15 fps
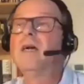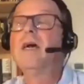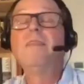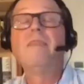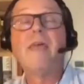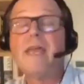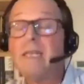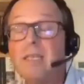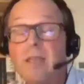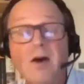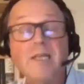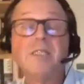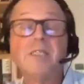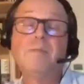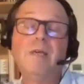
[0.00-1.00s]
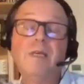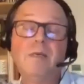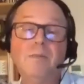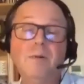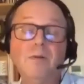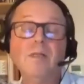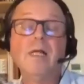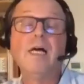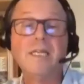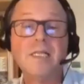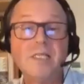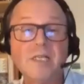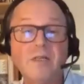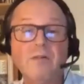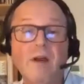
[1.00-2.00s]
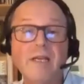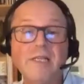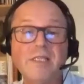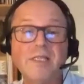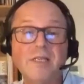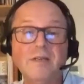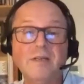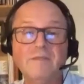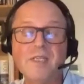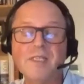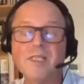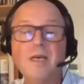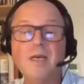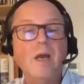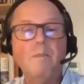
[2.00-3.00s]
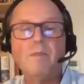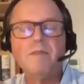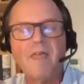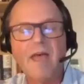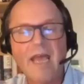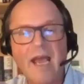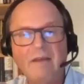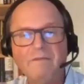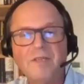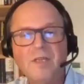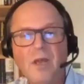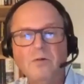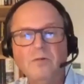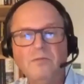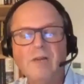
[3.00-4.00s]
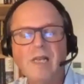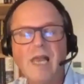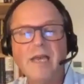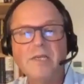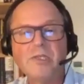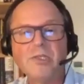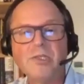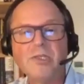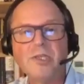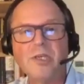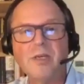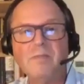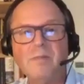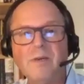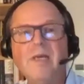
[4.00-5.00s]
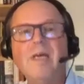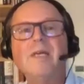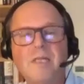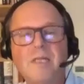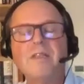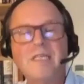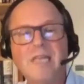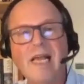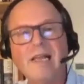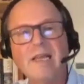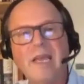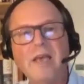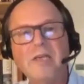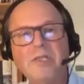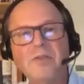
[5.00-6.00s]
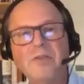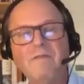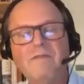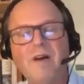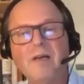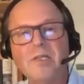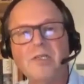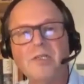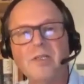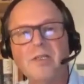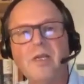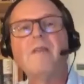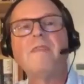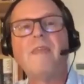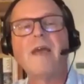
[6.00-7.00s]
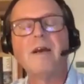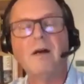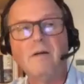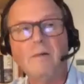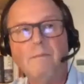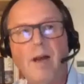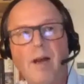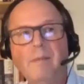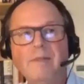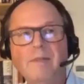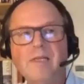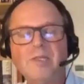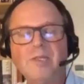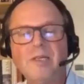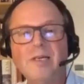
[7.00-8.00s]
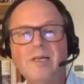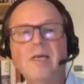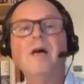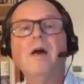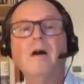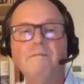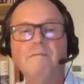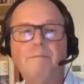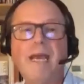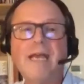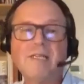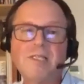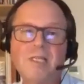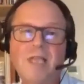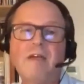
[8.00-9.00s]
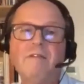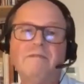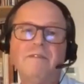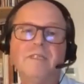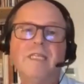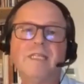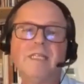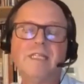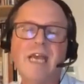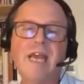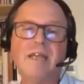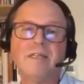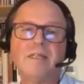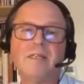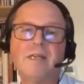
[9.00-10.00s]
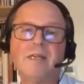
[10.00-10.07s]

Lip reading: and they're nice people and it's a great service, but they have no relationship to the delegation function. They are a publisher of best effort intent,